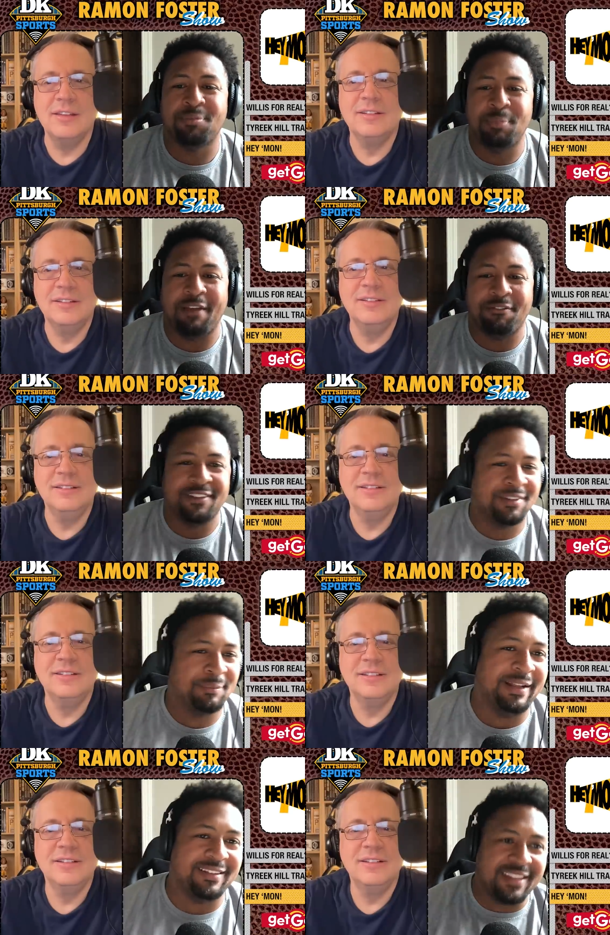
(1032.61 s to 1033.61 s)
Speaker 1: respectfully to
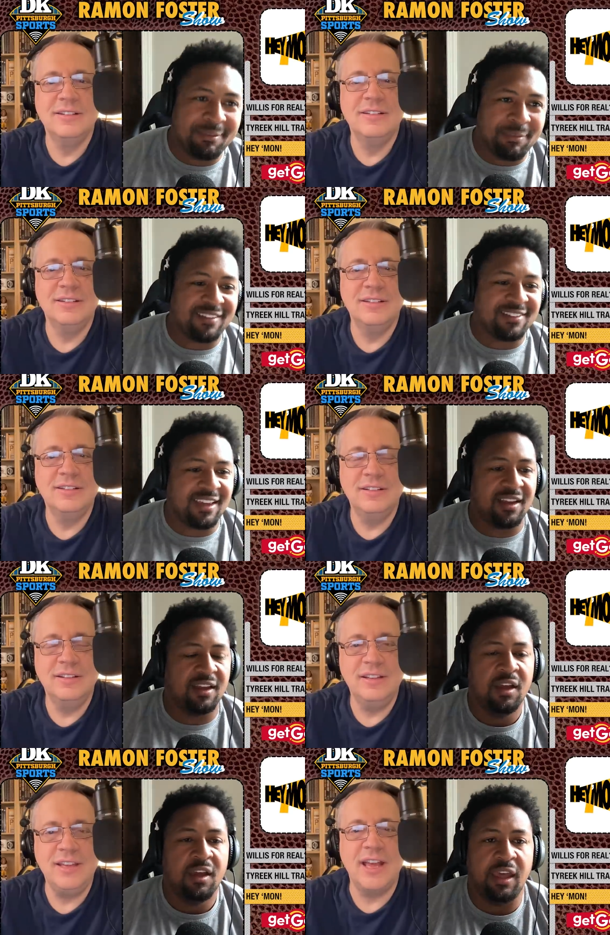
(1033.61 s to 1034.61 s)
my teammates. Yeah.
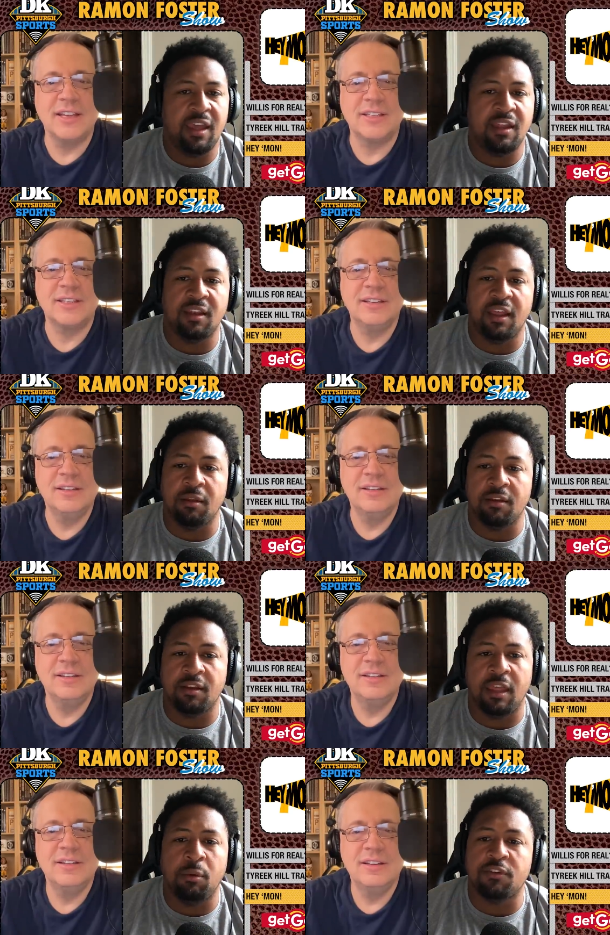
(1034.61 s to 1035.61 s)
Yes. And
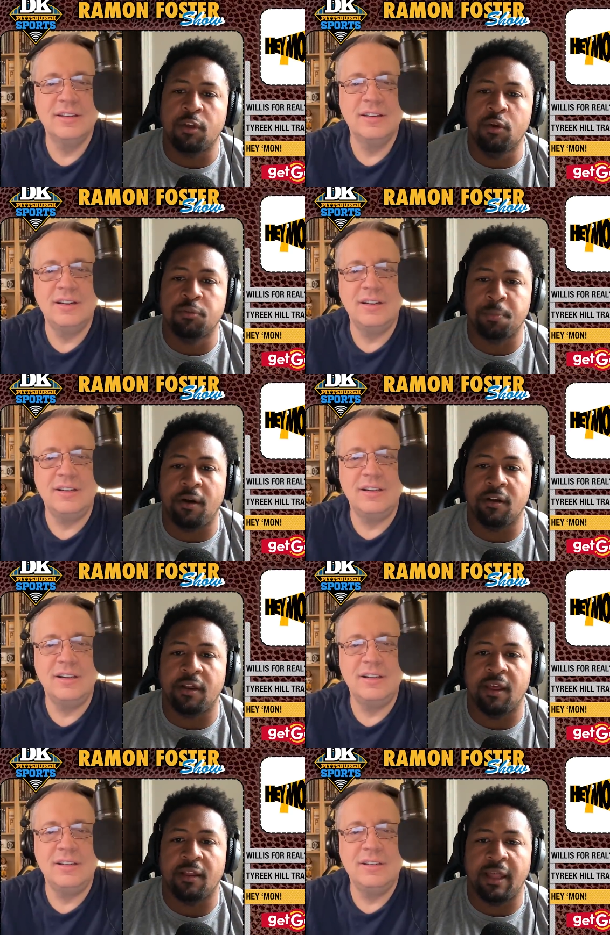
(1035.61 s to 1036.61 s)
it, he was a huge part of
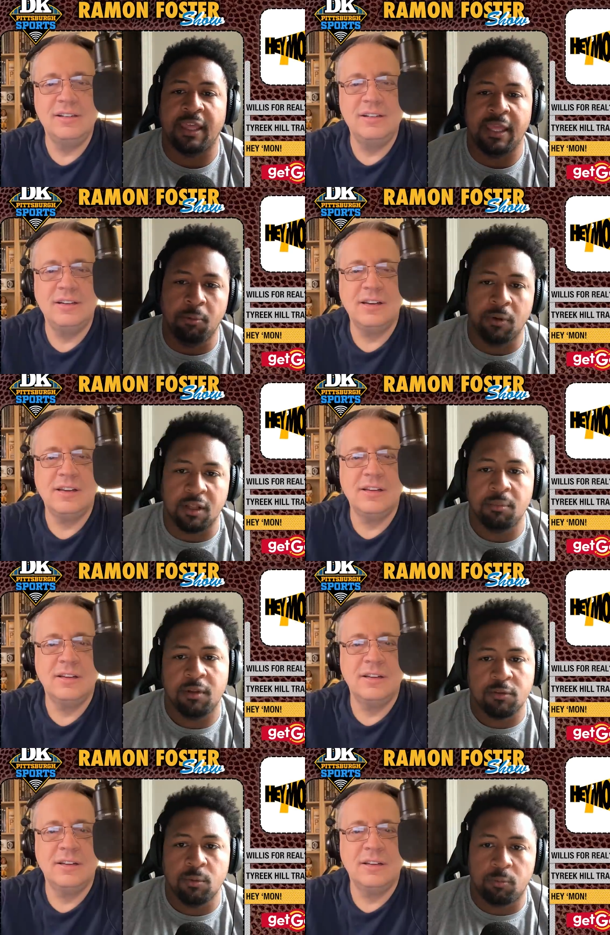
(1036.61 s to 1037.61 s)
that. Like he would come
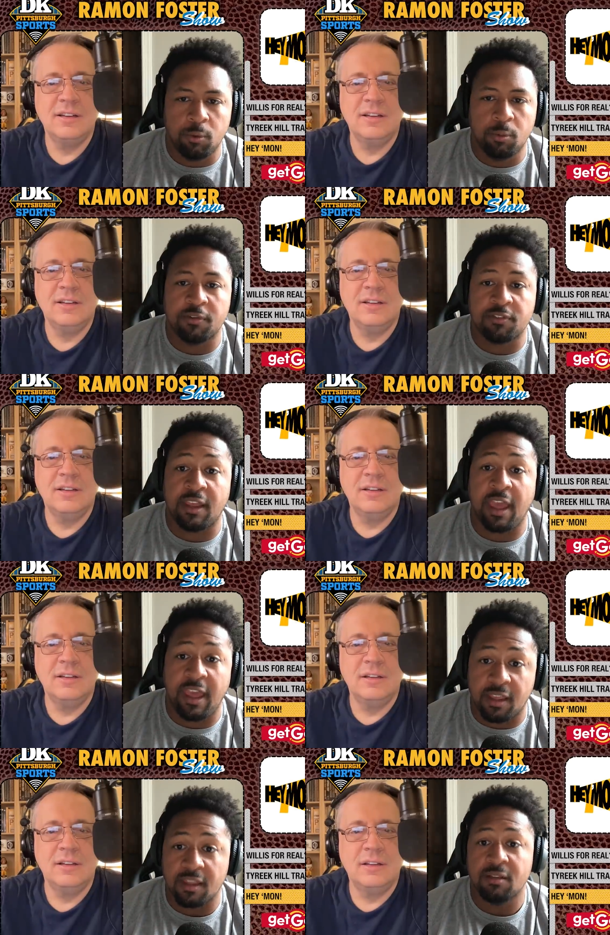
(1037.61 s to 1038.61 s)
into a room and say,
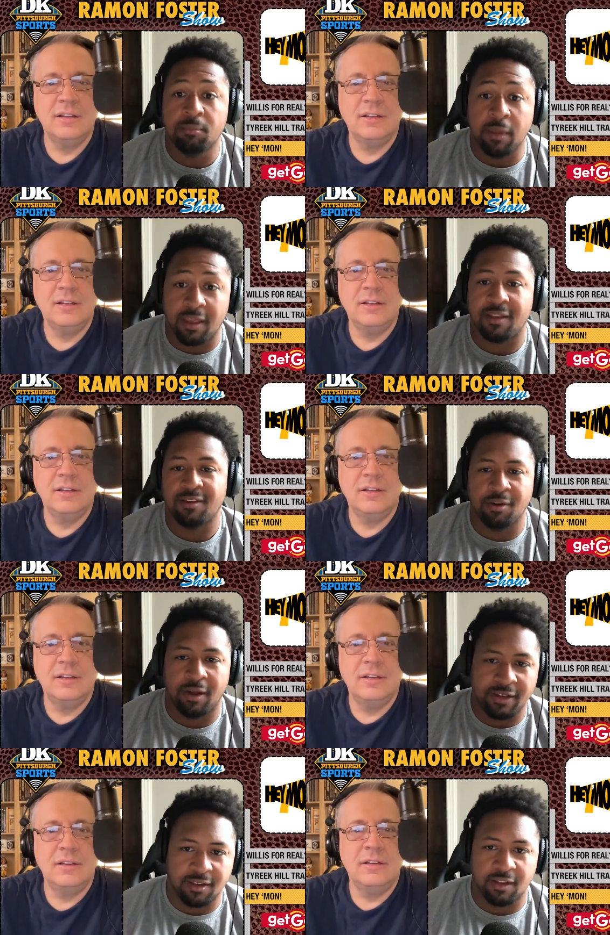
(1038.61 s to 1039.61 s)
"Hey, man, you know
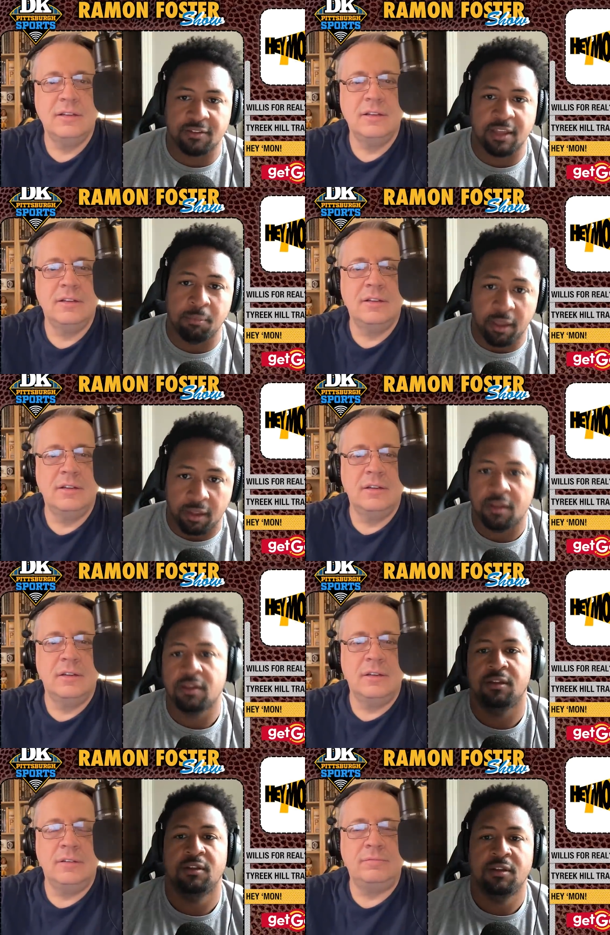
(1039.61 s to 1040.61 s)
how he does. Hey, man,
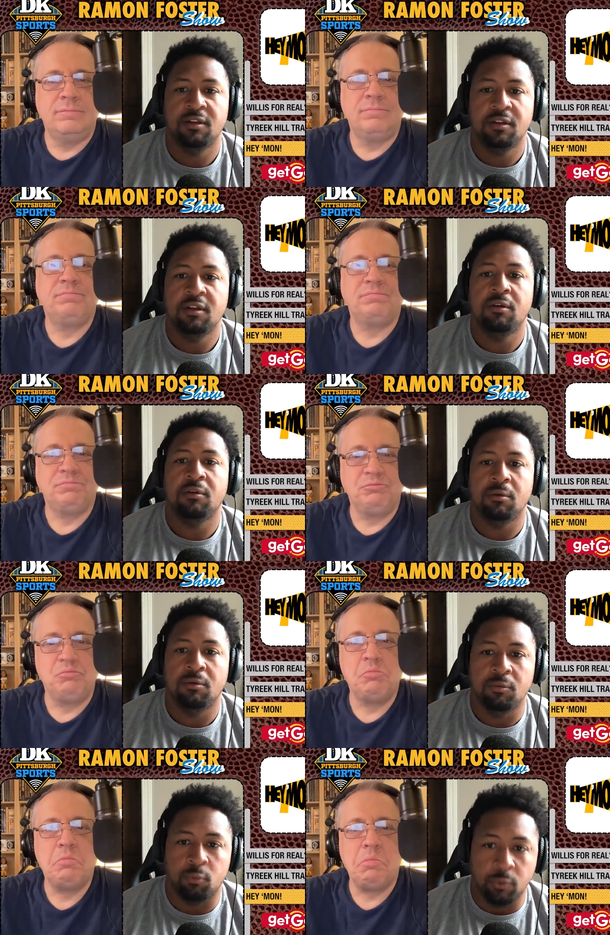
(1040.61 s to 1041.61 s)

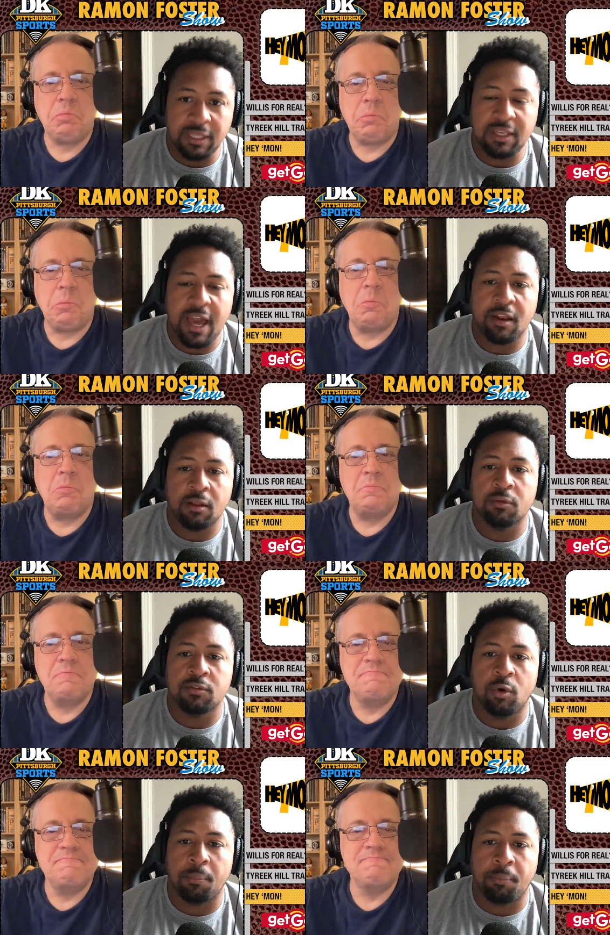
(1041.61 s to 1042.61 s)
we got to go
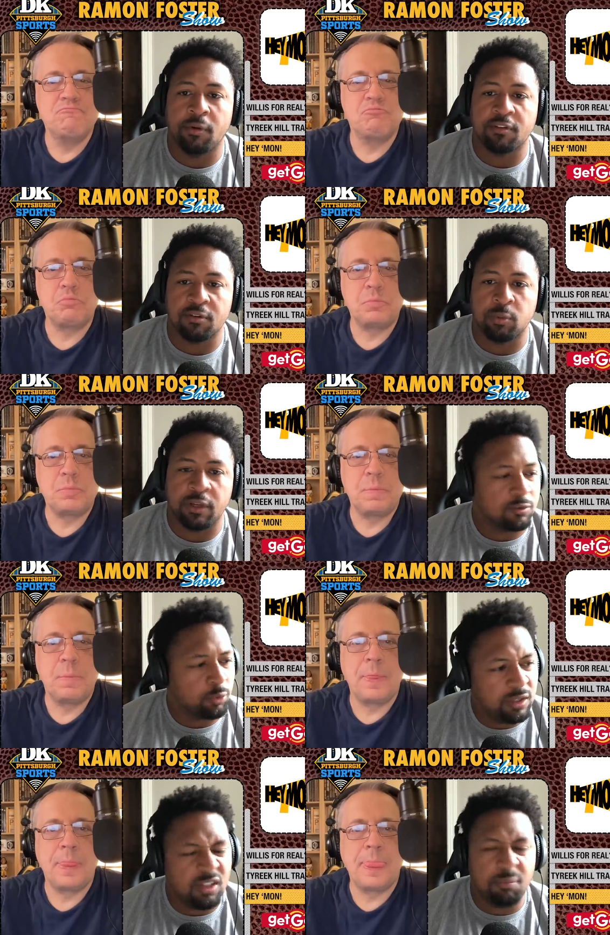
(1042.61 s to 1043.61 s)
score points this week because
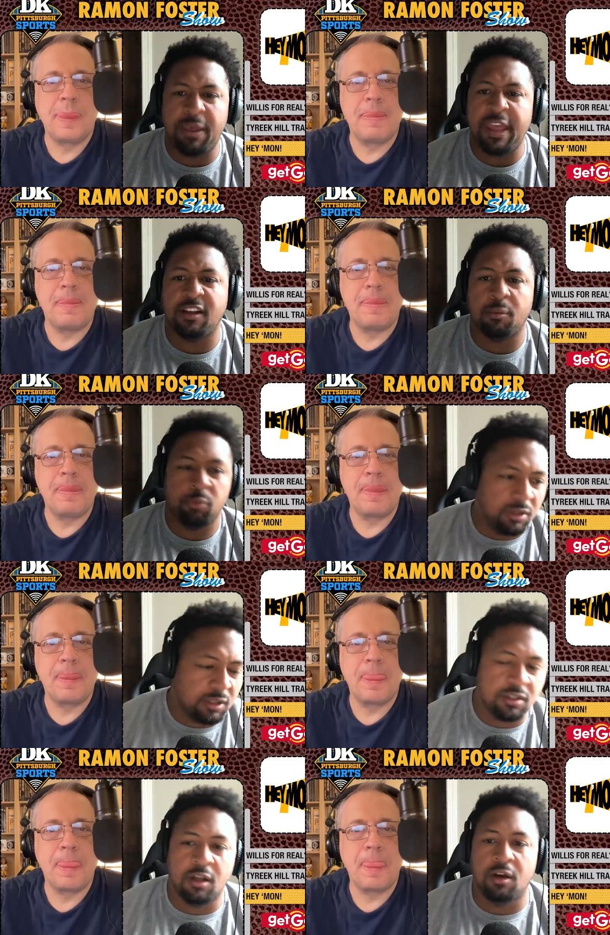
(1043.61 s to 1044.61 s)
we're a little banged up. We're a
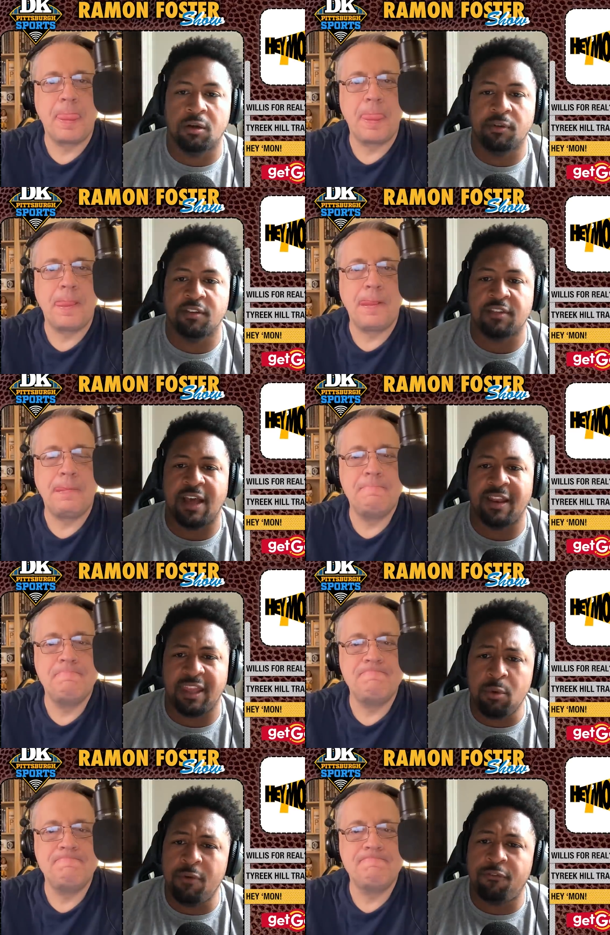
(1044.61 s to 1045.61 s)
little young on this side.
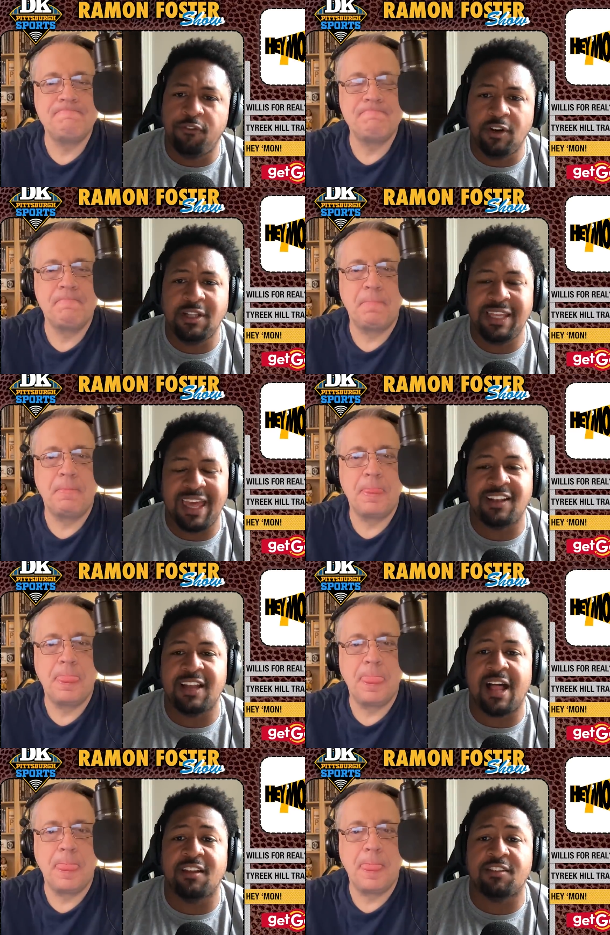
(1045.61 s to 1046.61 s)
And he would fully
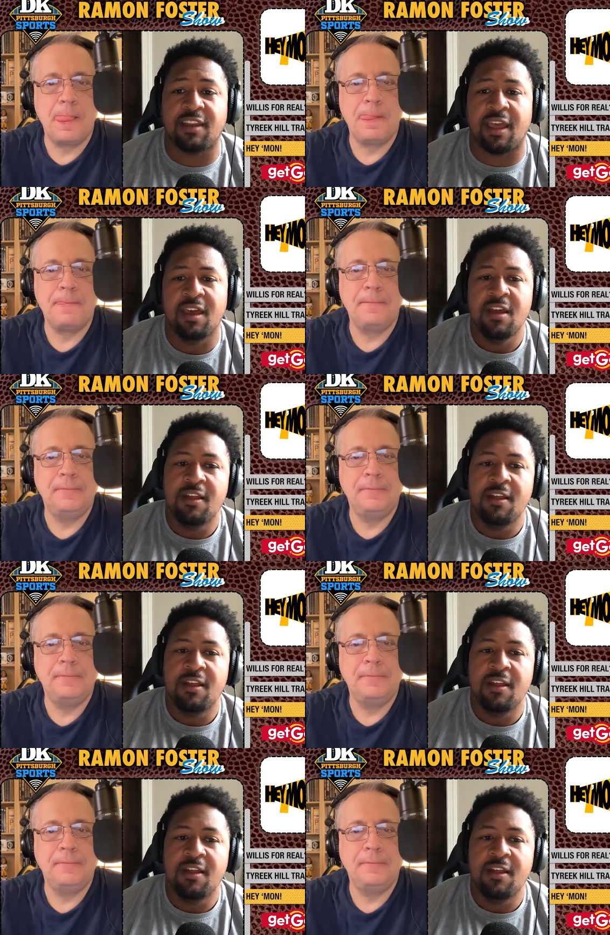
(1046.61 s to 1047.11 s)
acknowledge that.